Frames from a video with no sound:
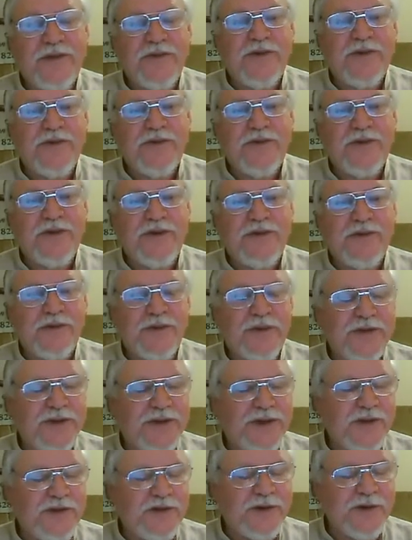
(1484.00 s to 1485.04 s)
of the First World
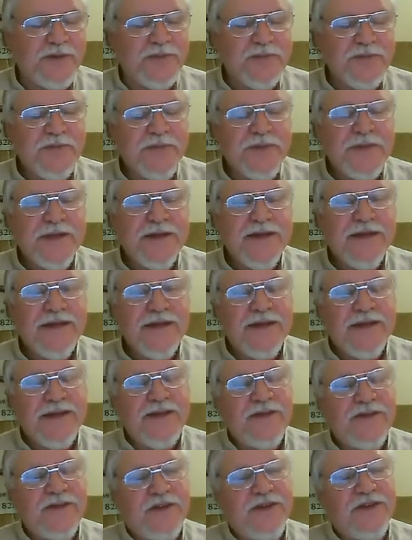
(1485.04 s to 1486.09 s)
Teacher,
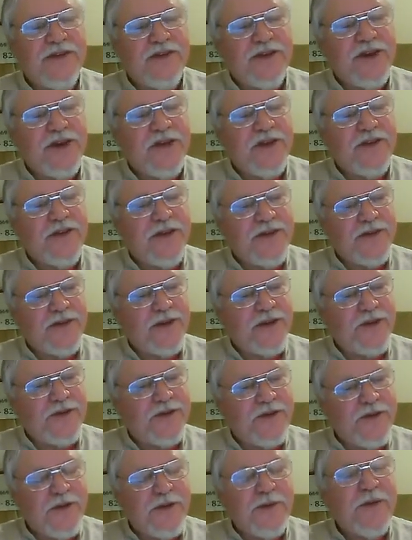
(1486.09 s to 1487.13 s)
is to share that
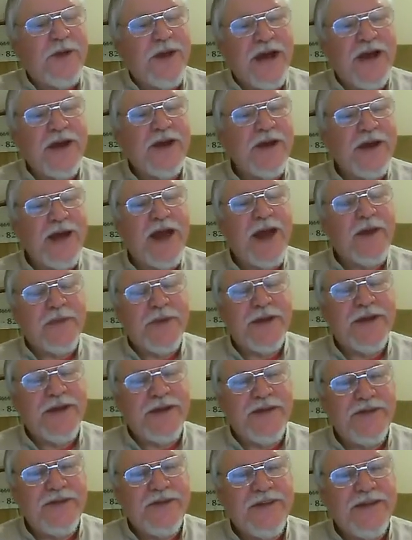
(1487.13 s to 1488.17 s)
there's normal
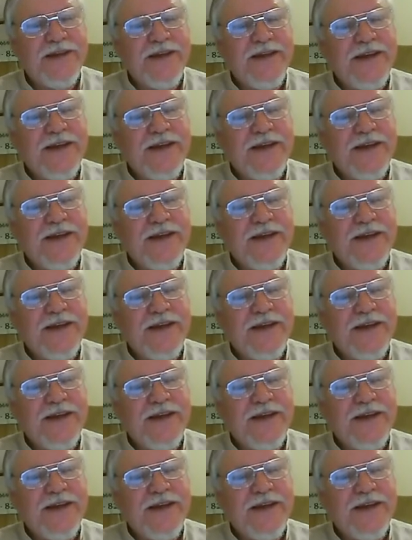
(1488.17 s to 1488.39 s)
happiness,